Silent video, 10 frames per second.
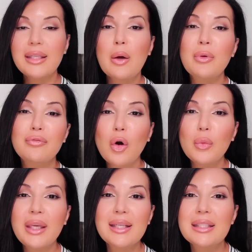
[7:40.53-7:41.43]
Now
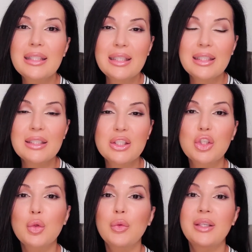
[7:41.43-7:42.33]
before we get
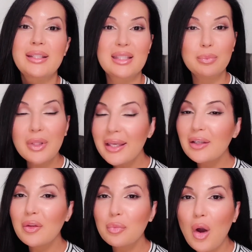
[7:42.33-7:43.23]
into the
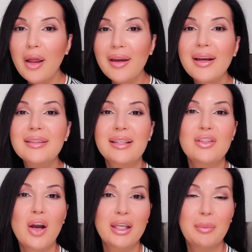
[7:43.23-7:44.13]
displaying of the product
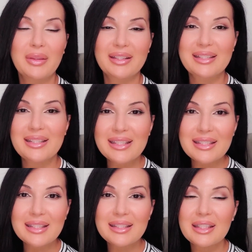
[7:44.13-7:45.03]
and talking about the
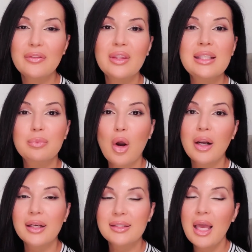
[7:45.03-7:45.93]
consistency of these
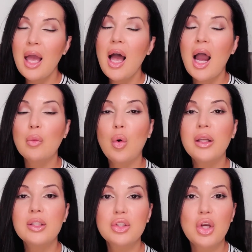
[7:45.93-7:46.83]
products, I
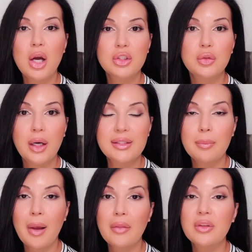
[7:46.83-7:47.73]
wanted to talk to you guys
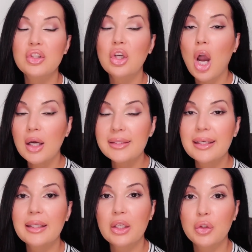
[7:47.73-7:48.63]
about the
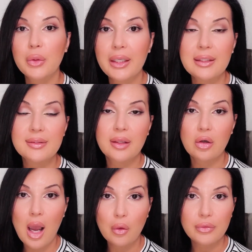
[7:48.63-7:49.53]
toxic ingredients that
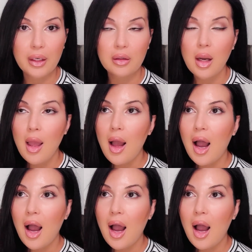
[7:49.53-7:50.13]
are out there.